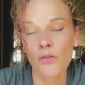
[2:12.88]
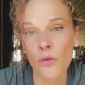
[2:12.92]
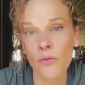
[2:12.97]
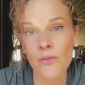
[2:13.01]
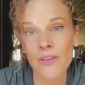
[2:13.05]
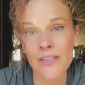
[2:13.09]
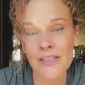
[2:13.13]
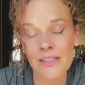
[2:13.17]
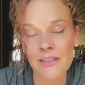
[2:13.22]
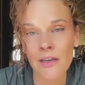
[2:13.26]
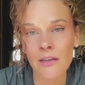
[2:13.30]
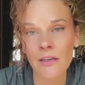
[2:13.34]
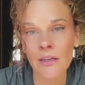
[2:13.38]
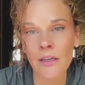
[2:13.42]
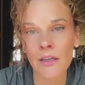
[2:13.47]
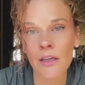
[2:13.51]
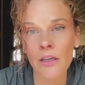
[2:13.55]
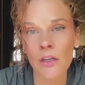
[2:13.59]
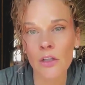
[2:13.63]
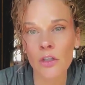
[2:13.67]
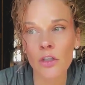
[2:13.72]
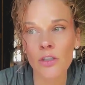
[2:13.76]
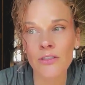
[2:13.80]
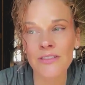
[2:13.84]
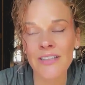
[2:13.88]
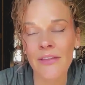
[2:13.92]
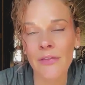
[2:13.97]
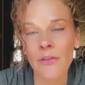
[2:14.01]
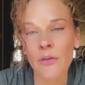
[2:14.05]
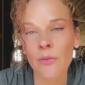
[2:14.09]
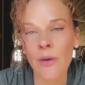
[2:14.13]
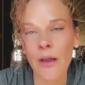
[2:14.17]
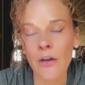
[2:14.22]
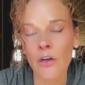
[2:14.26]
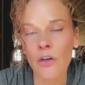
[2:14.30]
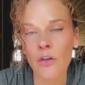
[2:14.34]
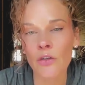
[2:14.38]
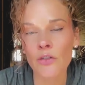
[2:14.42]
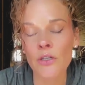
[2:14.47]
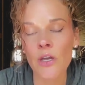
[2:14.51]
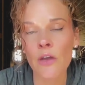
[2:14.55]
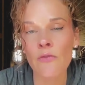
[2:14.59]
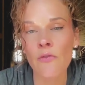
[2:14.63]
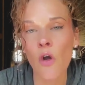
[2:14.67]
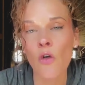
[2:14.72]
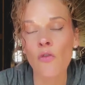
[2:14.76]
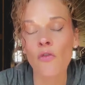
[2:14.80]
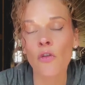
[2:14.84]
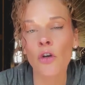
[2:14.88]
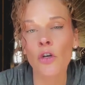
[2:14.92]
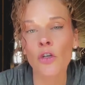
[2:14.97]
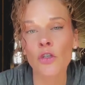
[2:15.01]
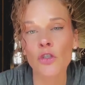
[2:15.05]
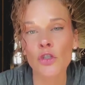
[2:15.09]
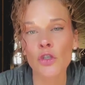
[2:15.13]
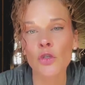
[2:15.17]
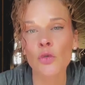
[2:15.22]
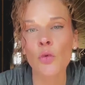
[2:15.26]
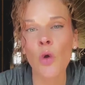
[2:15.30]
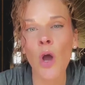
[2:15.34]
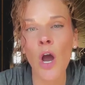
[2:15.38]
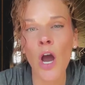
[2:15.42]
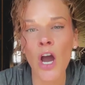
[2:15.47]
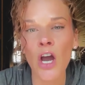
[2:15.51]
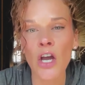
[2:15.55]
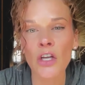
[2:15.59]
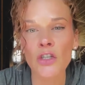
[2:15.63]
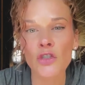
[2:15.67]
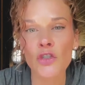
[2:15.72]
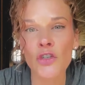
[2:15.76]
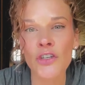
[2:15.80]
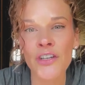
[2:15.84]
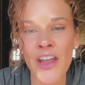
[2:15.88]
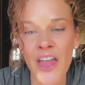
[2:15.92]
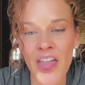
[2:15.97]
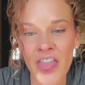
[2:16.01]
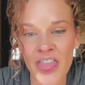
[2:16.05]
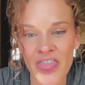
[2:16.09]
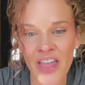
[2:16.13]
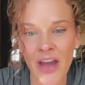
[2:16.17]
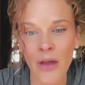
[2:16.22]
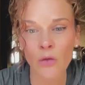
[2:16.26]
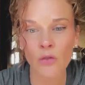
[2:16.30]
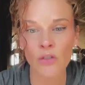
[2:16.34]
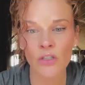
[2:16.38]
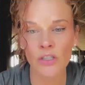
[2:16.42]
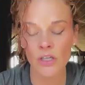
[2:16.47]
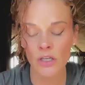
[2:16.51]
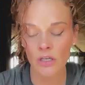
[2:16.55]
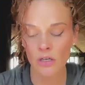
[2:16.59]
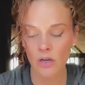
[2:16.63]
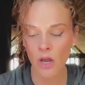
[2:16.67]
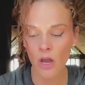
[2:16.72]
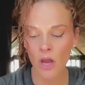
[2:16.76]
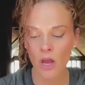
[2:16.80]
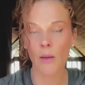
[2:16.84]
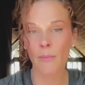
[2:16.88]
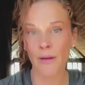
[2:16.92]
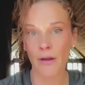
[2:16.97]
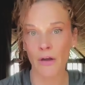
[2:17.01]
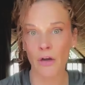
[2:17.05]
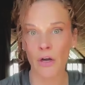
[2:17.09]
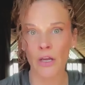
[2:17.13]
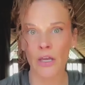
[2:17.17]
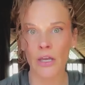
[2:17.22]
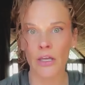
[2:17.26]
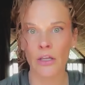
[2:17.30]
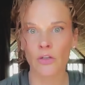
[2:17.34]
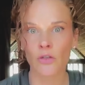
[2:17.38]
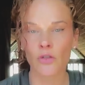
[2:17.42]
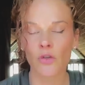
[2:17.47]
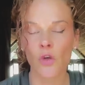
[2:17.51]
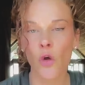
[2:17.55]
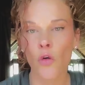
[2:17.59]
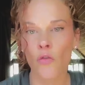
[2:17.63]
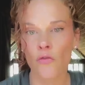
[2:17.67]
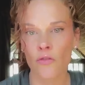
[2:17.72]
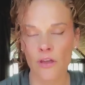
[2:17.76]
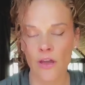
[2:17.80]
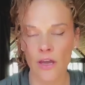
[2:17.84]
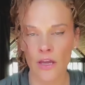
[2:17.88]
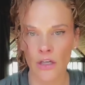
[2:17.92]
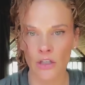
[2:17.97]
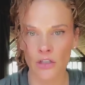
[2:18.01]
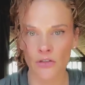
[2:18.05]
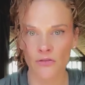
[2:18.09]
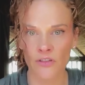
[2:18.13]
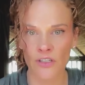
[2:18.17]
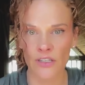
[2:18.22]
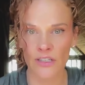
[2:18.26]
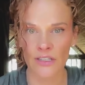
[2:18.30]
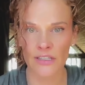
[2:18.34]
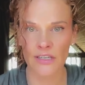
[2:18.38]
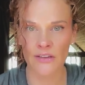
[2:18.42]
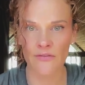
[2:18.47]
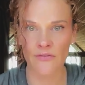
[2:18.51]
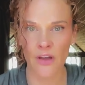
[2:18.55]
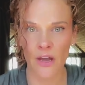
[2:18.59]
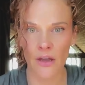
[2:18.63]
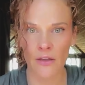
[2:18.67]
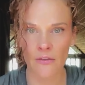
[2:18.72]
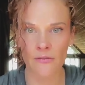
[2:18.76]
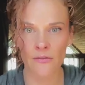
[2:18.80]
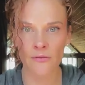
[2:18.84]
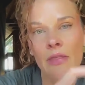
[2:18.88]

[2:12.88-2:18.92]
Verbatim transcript: So the study looked at the records of over 200,000 Americans over the age of 65,